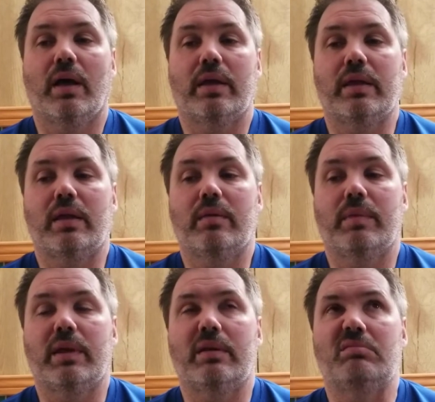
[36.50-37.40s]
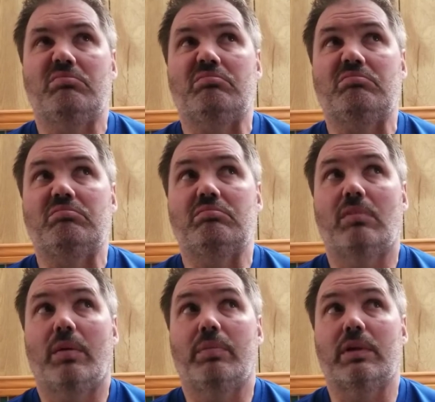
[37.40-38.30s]
He came in,
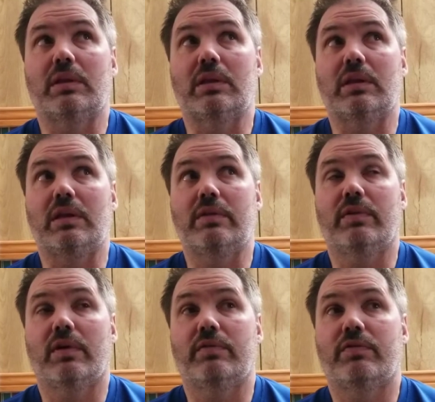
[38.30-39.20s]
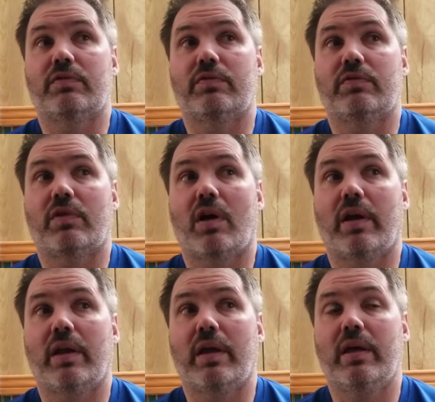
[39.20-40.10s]
I believe, on
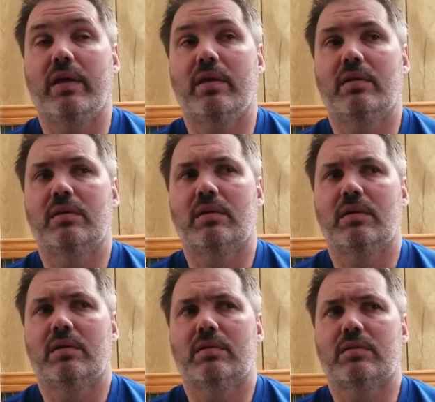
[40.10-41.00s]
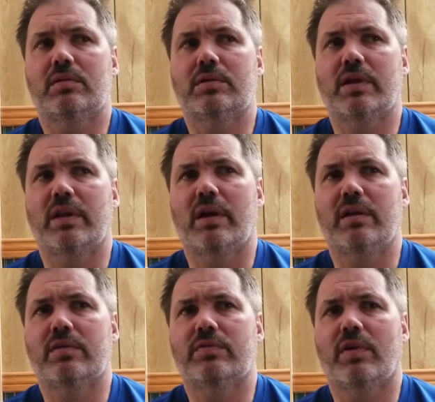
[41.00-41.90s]
Thursday night
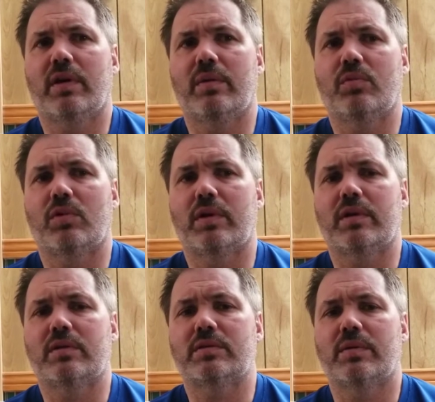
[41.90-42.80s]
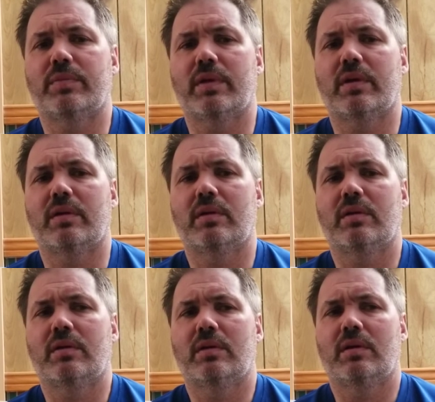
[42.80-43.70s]
or Friday morning or something.
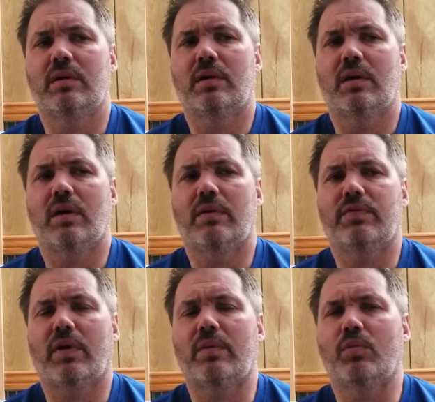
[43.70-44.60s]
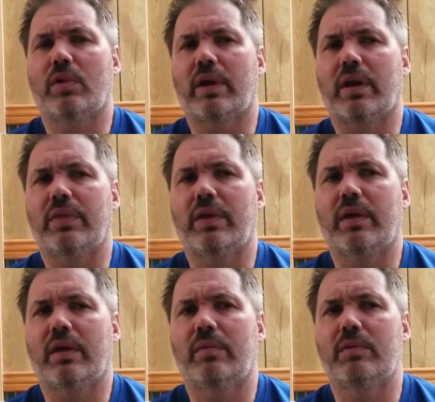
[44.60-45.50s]
Friday morning, I
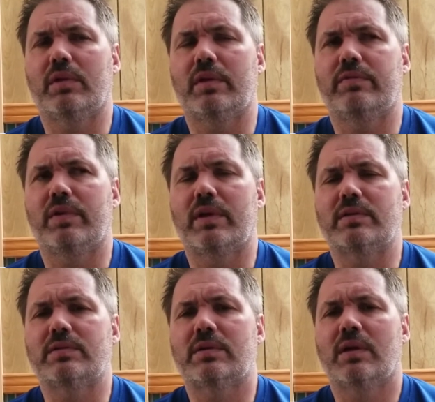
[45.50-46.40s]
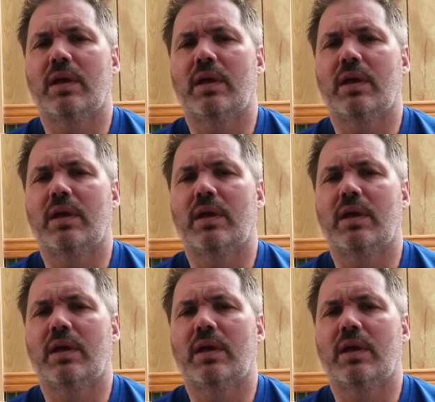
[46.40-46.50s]
believe, yes.